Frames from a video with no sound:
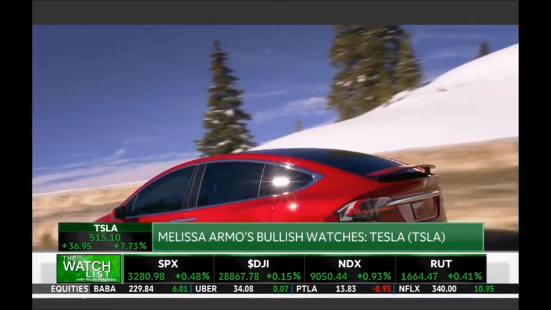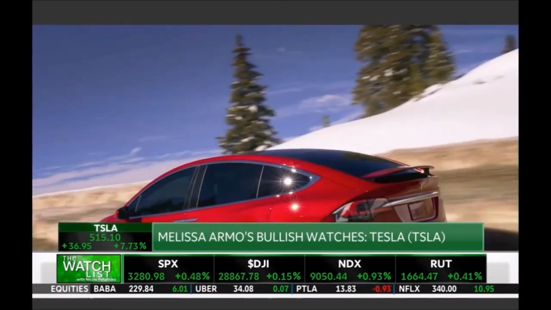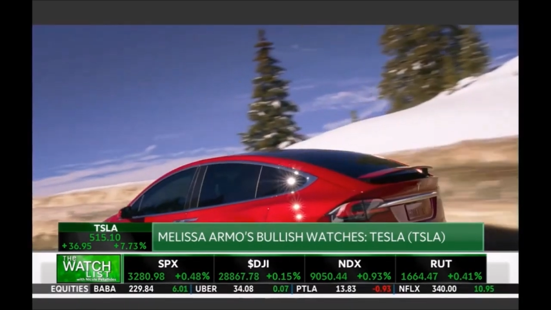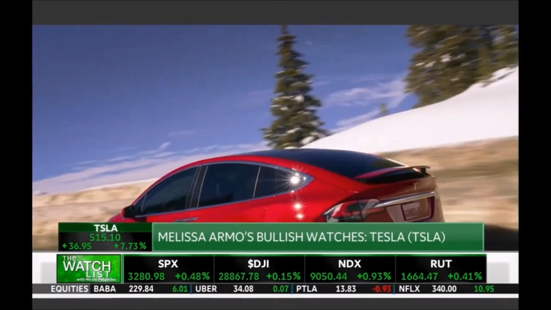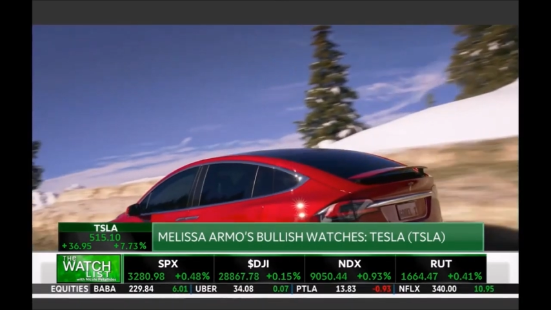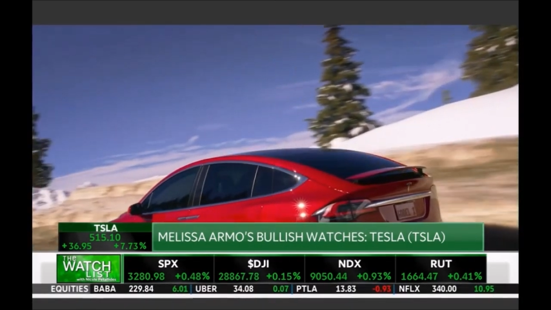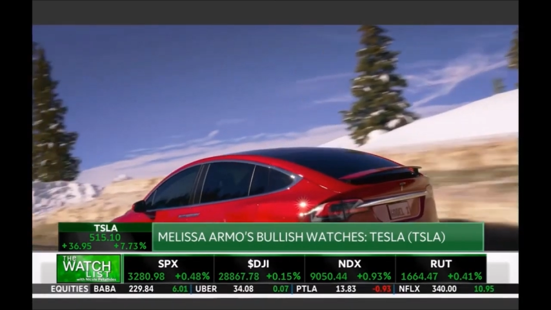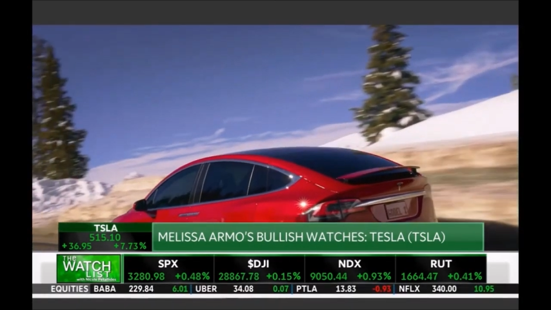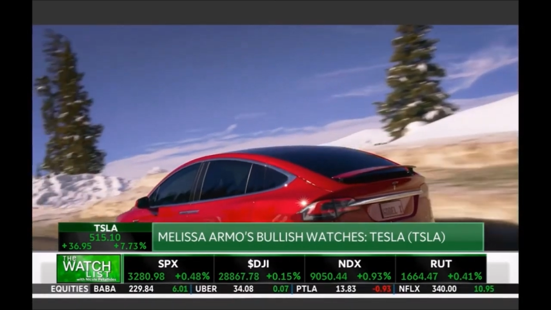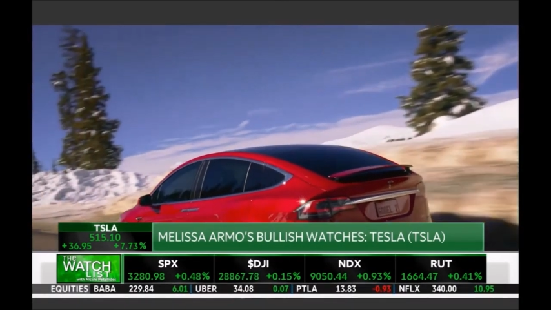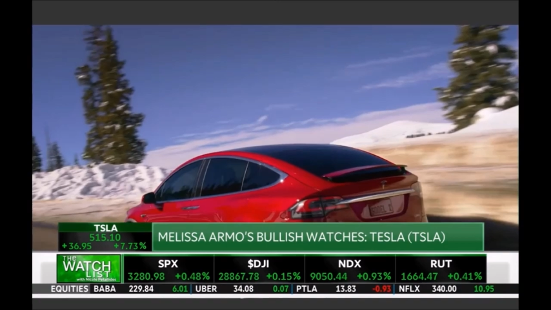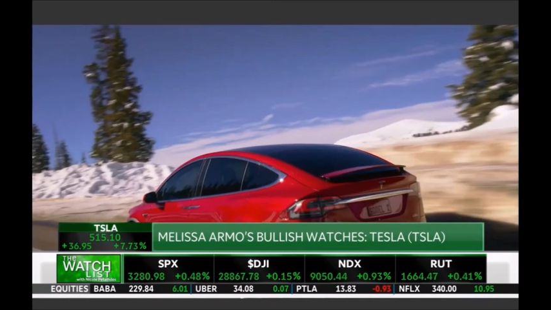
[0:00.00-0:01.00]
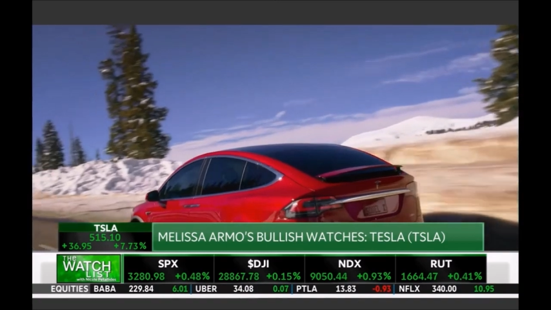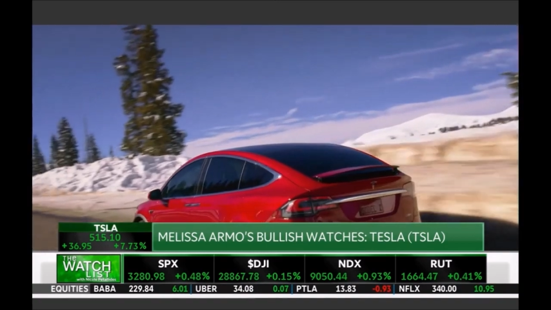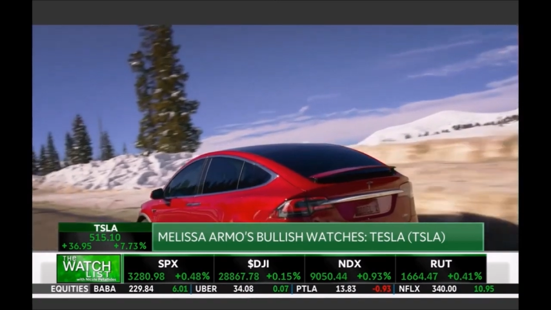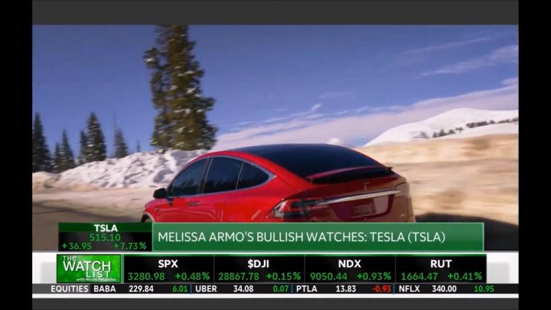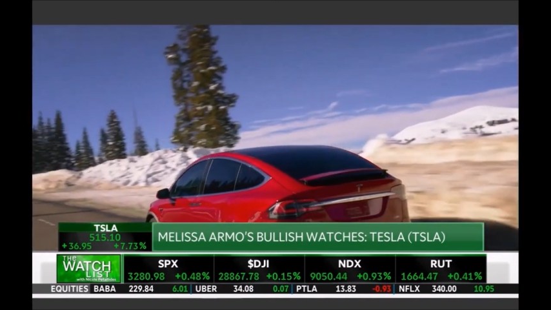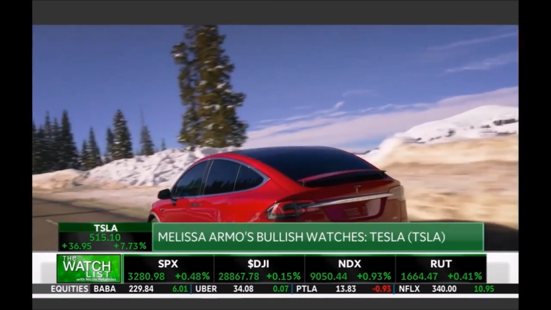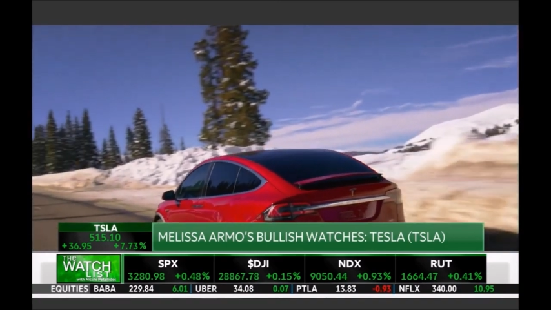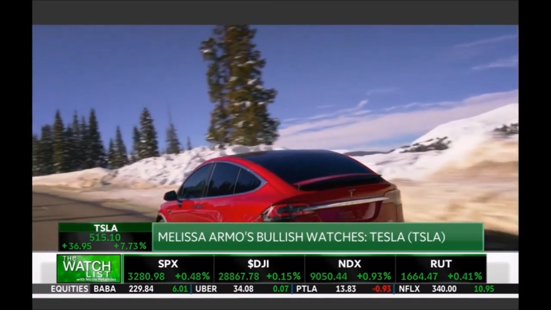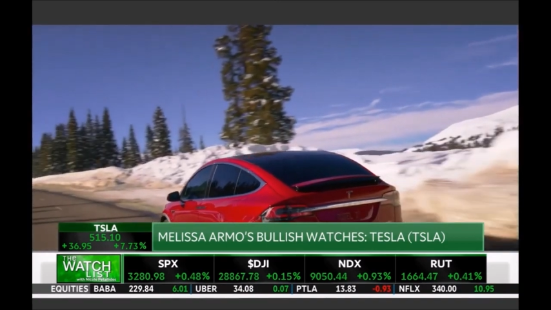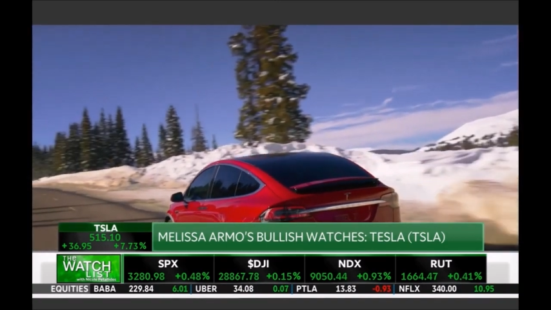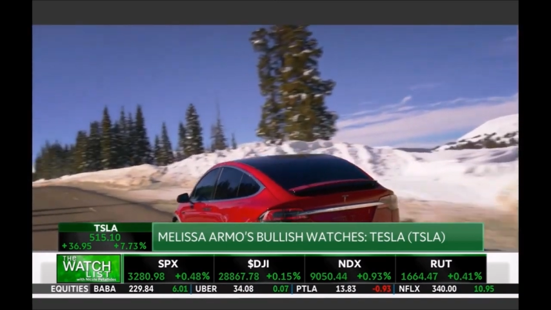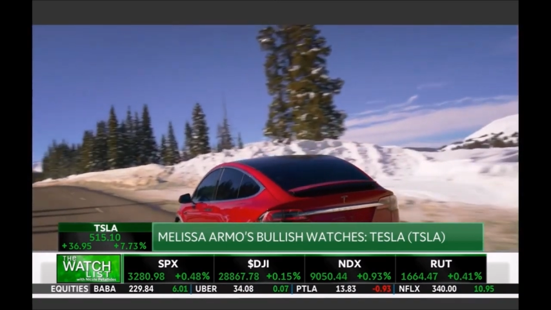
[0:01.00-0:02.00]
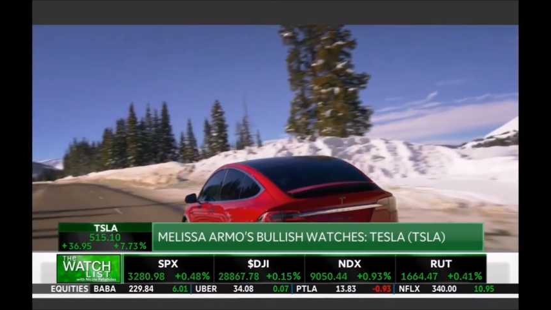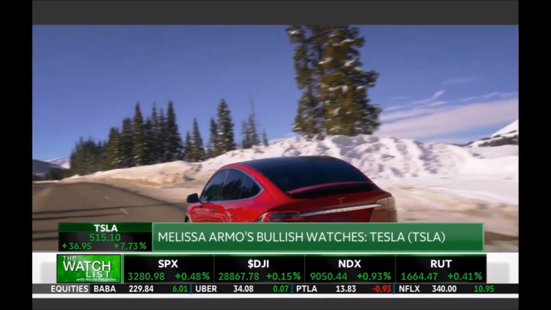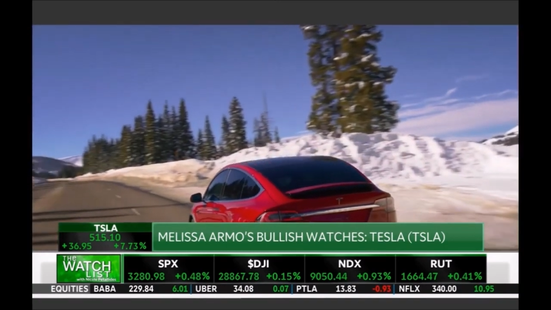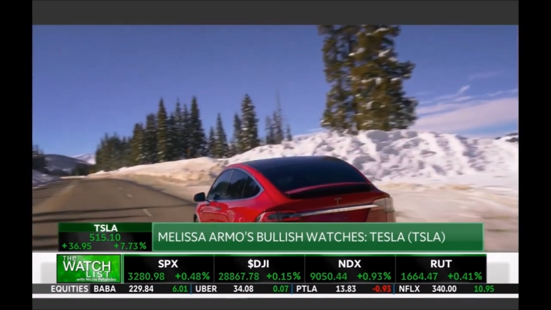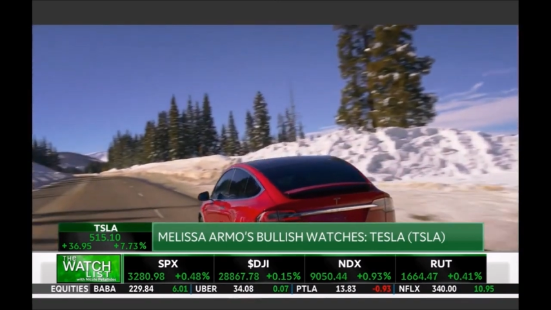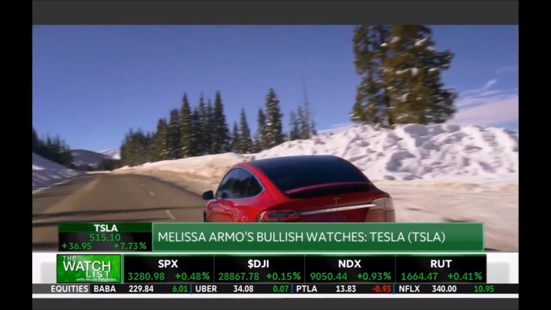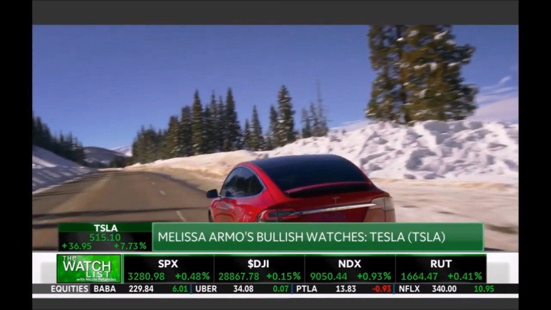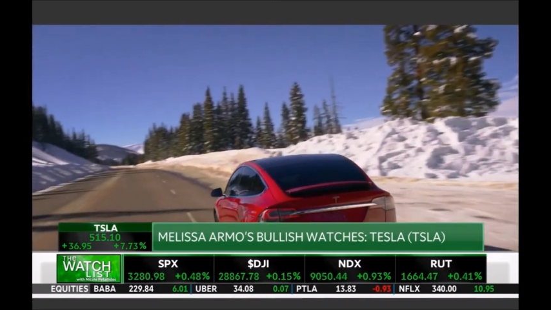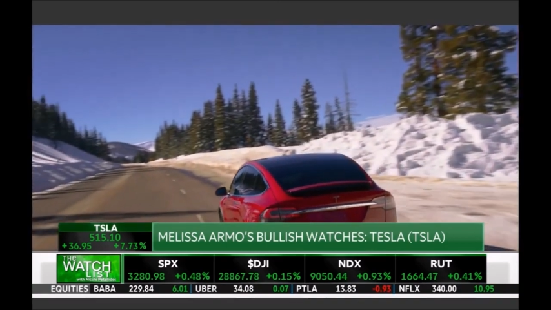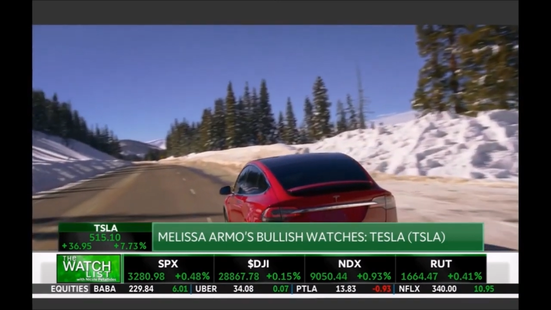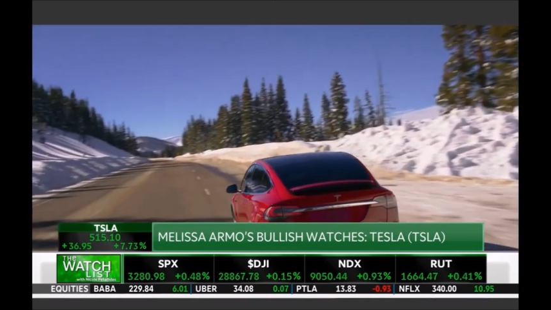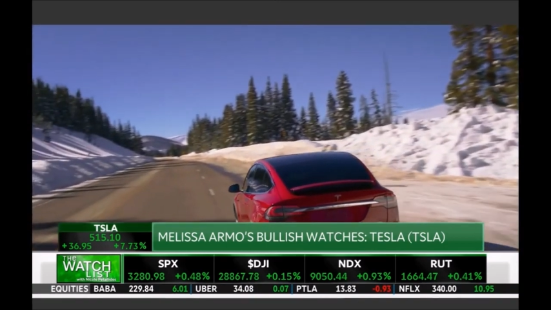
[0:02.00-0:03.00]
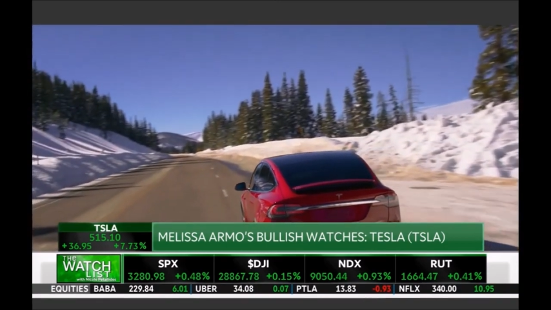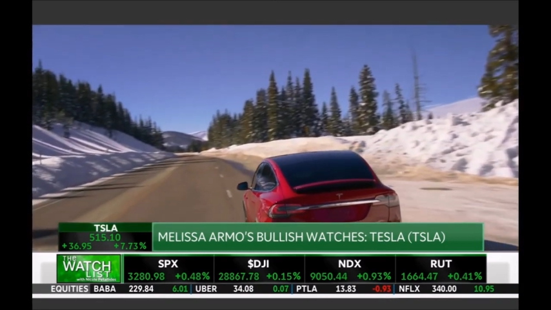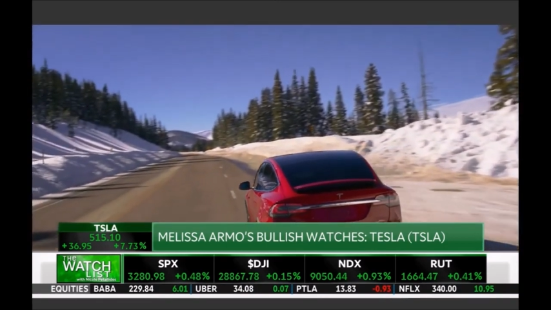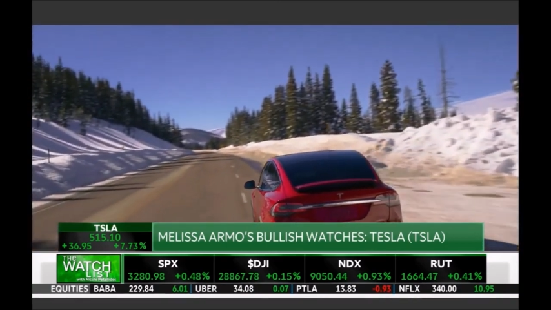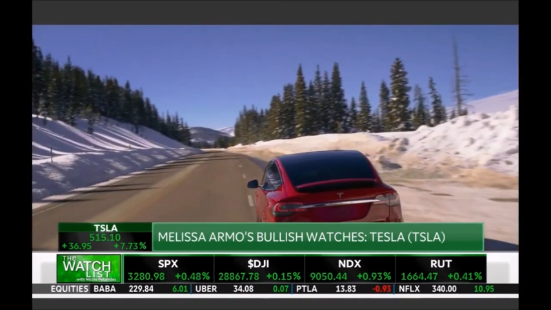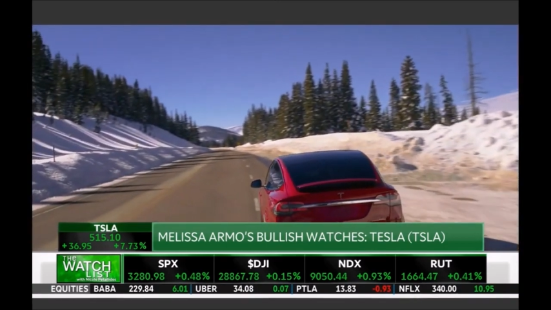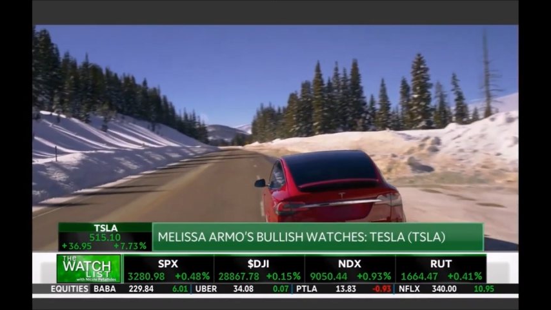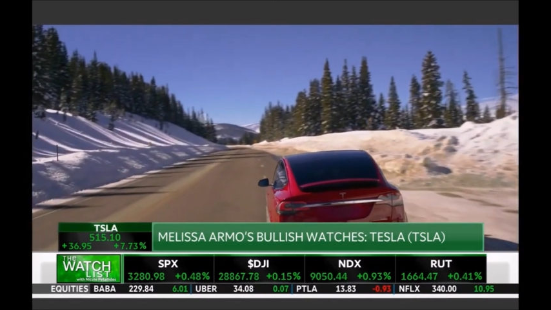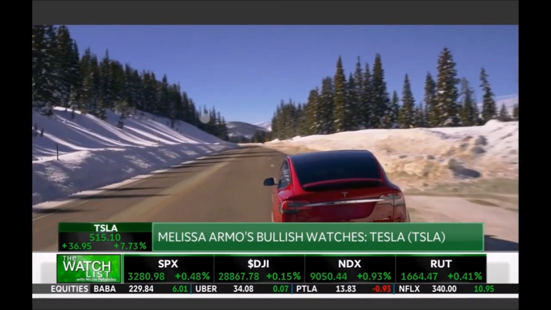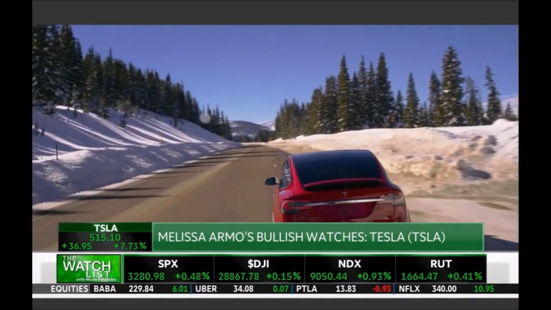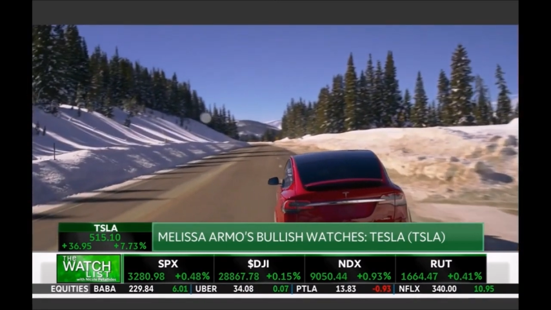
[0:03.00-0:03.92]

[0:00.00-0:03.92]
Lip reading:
[unreadable: no face in view]